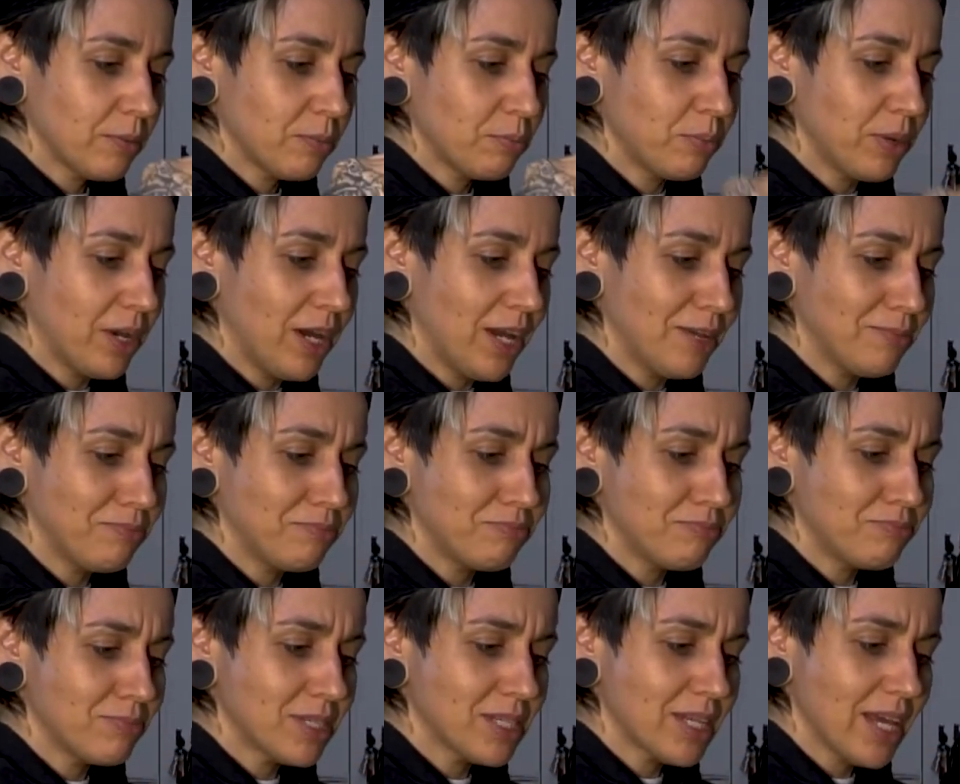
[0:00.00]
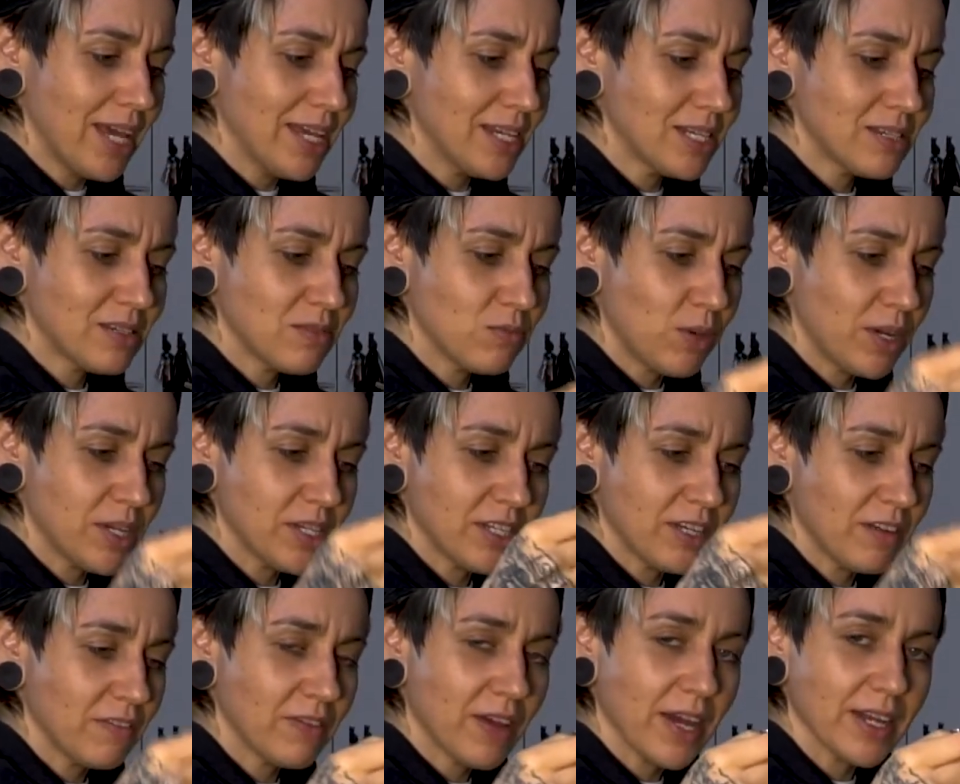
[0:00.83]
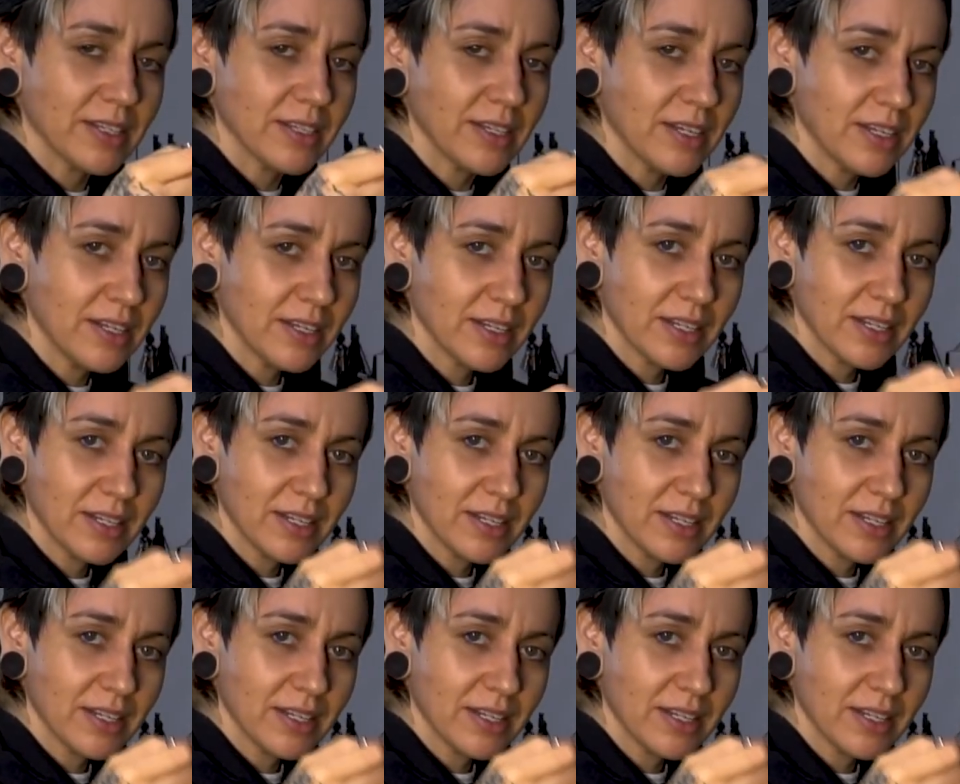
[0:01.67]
but the taste wasn't affected.